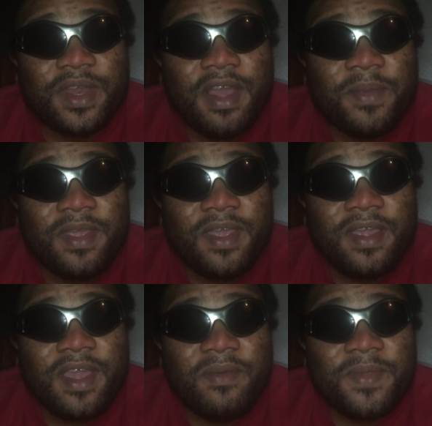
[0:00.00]
they are
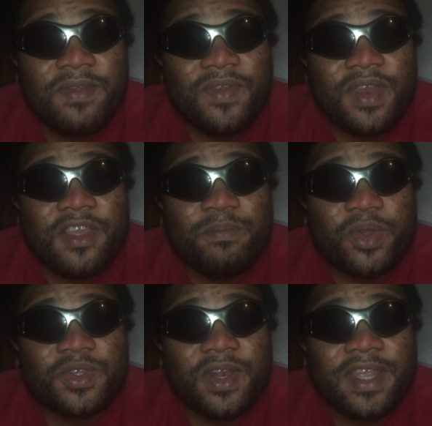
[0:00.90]
giving you the
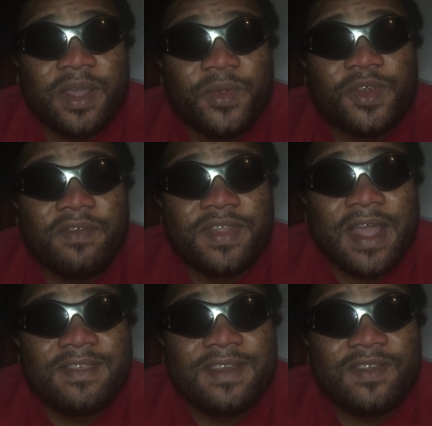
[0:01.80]
expulsion letter, which you have
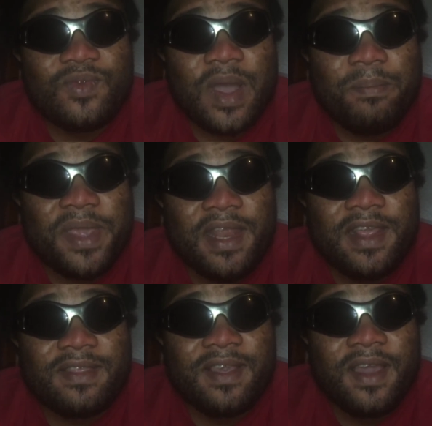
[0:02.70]
30 days to appeal
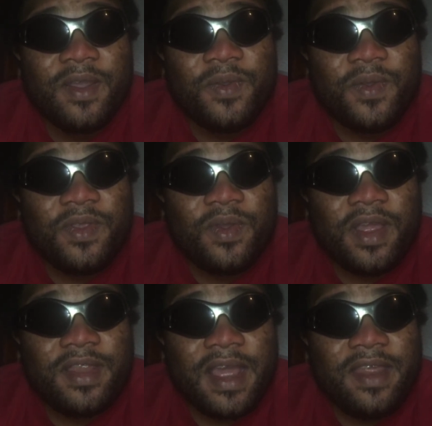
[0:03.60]
it.
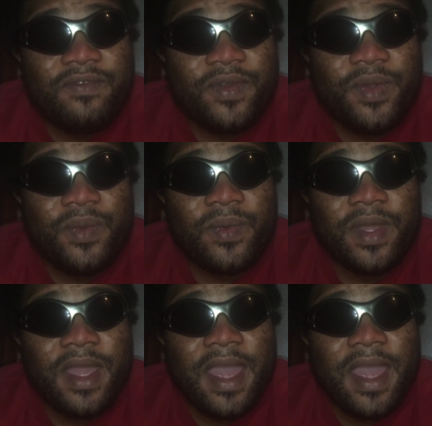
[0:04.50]
They are there for you.